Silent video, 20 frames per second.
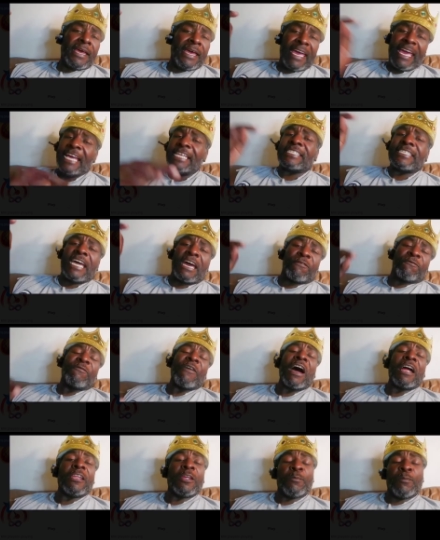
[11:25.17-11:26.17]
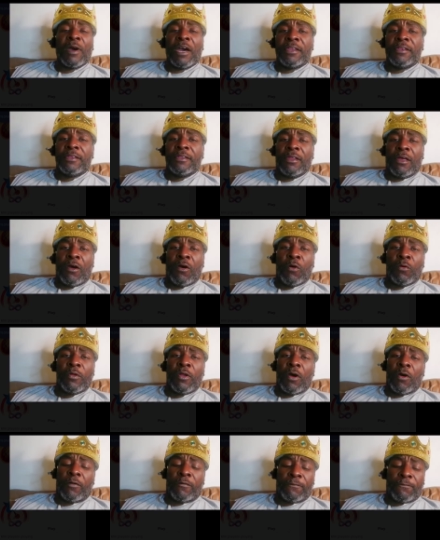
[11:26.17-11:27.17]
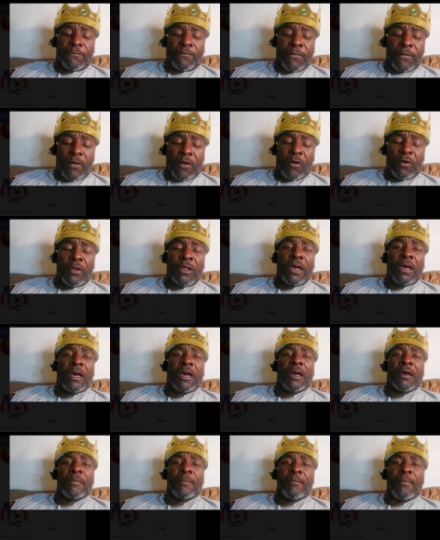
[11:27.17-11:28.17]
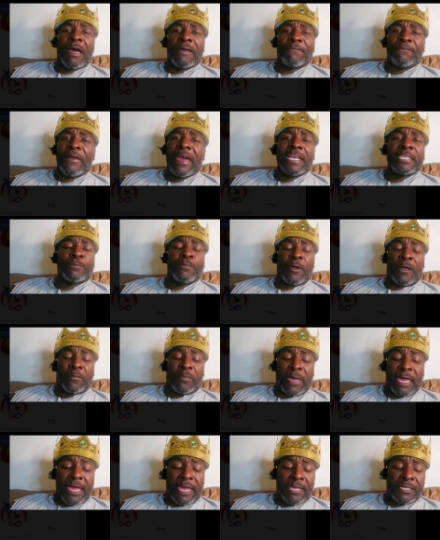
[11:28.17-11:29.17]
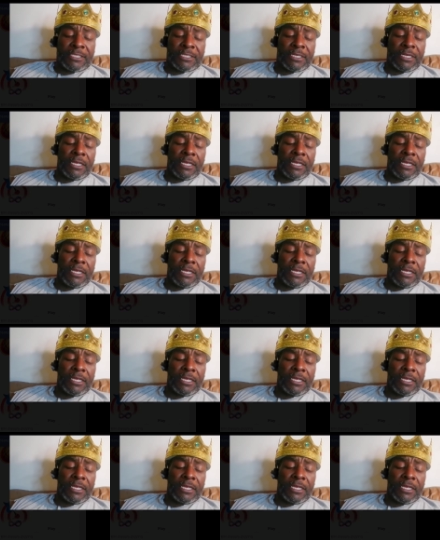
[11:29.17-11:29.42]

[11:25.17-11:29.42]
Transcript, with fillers: Hit that follow button on my Facebook page.